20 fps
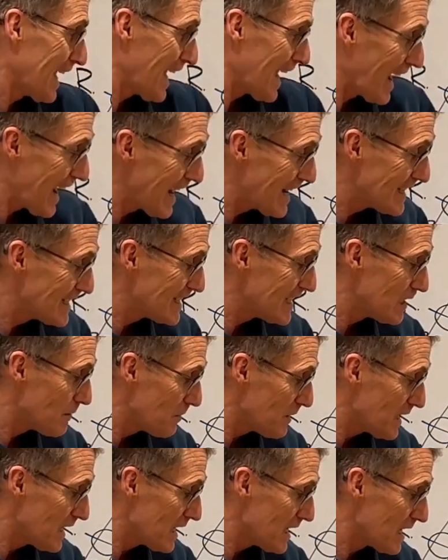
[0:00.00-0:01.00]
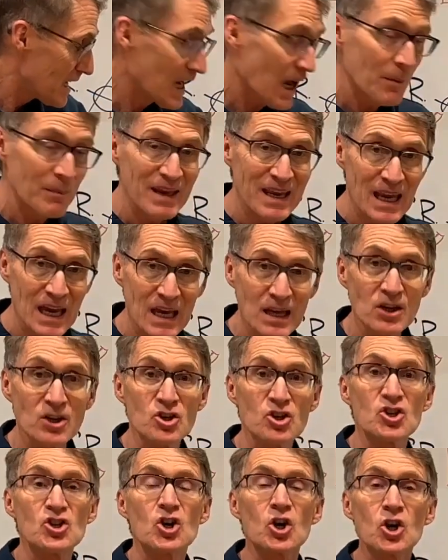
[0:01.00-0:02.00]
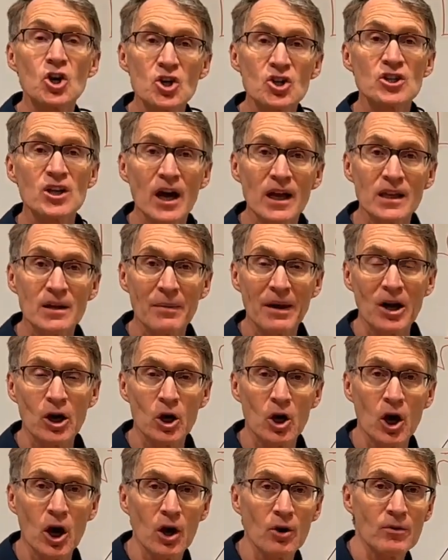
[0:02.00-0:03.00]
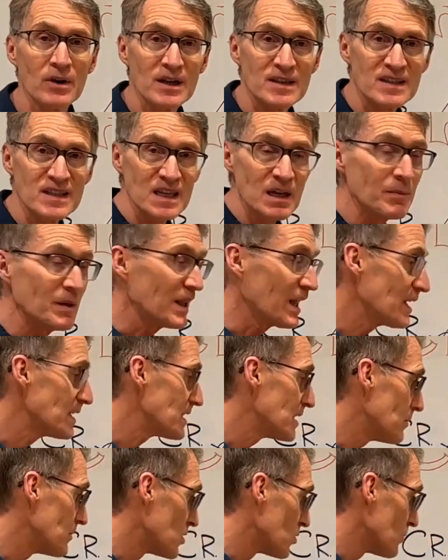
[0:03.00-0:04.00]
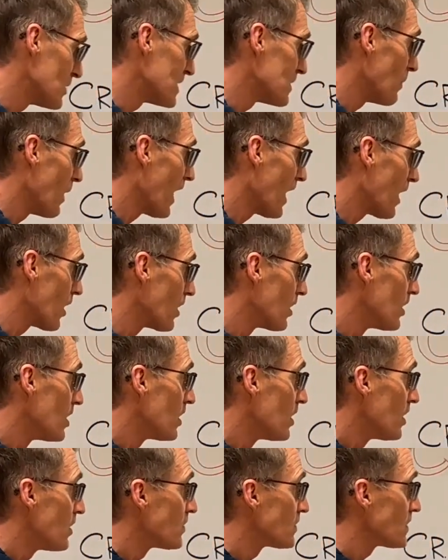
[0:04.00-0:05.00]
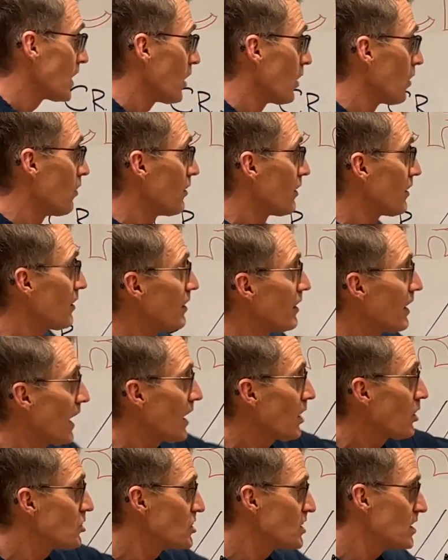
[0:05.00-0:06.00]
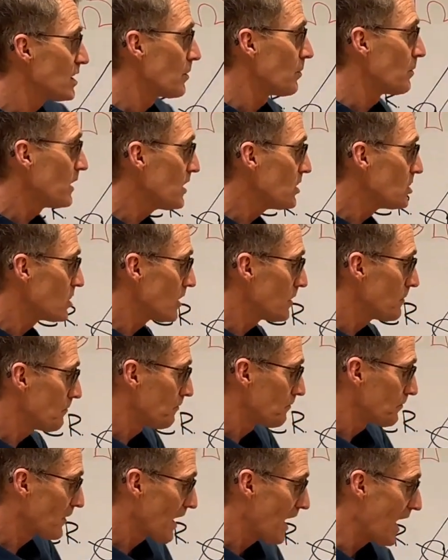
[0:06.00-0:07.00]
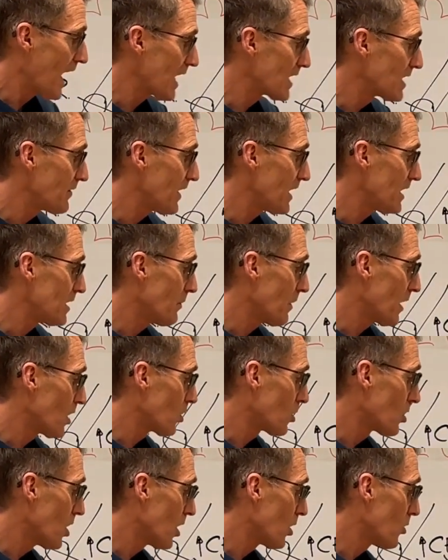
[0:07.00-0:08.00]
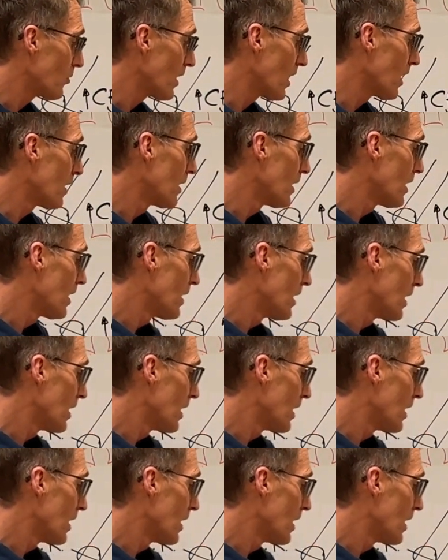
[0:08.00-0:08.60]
ADP coming in turns on the mitochondria. It stimulates them to respire. So energy depletion, activate the mitochondria.